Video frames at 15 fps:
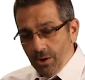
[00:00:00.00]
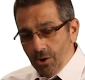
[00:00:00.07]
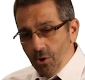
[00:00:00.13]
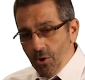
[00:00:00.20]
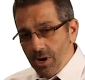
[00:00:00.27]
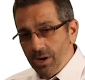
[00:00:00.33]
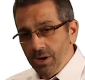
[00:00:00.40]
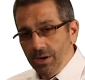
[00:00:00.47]

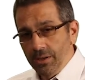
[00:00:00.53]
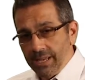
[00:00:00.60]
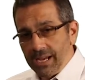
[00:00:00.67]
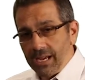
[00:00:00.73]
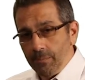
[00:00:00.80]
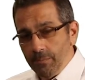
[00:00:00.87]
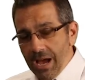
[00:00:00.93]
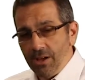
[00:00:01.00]
Or they
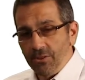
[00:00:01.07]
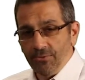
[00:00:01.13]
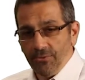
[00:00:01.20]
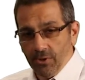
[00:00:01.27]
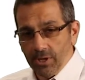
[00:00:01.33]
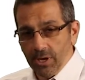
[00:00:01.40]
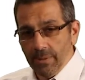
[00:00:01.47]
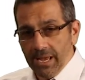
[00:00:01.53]
got a
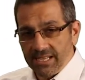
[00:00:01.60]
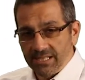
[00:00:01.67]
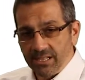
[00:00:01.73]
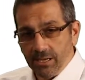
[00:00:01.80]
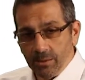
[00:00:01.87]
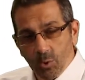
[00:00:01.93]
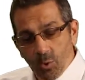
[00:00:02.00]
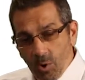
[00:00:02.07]
mouthful and I'm
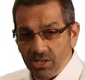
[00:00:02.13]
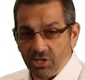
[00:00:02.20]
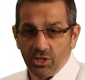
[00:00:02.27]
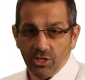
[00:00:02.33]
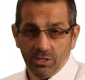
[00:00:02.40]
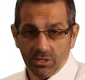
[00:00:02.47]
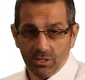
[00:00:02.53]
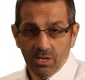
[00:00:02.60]
asking them
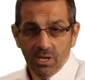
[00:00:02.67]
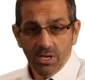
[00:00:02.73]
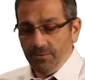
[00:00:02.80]
questions.